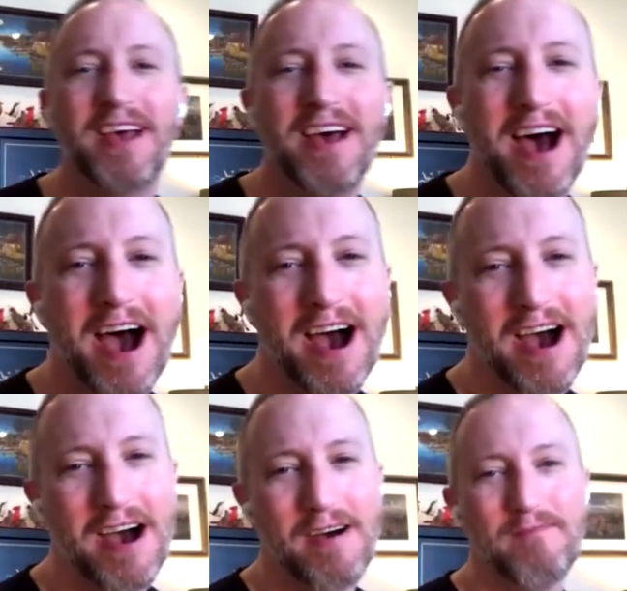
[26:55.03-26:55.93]

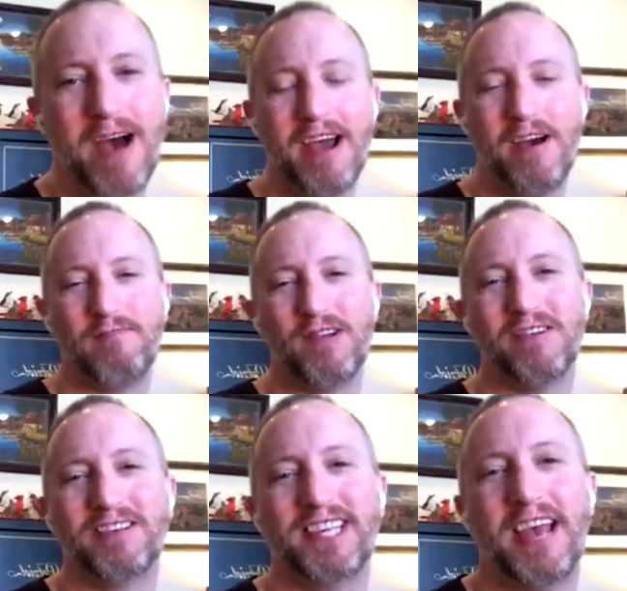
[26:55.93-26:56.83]
I hope you're
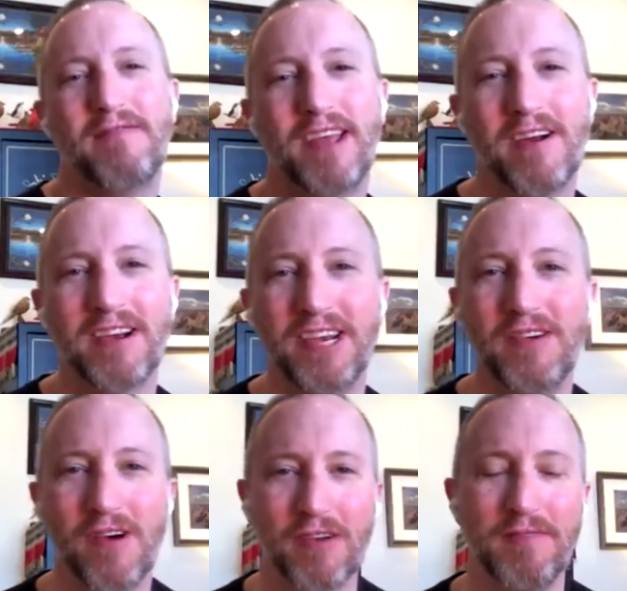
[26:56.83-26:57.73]
safe there in New
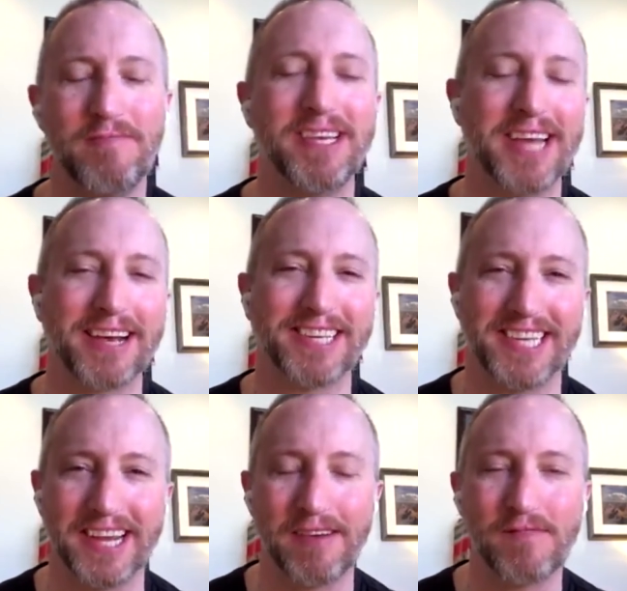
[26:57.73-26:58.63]
York. We've been
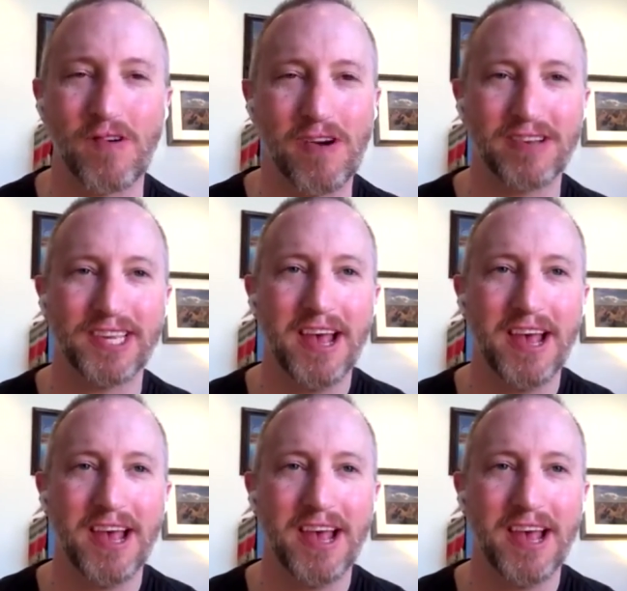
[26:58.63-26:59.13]
texting, of course.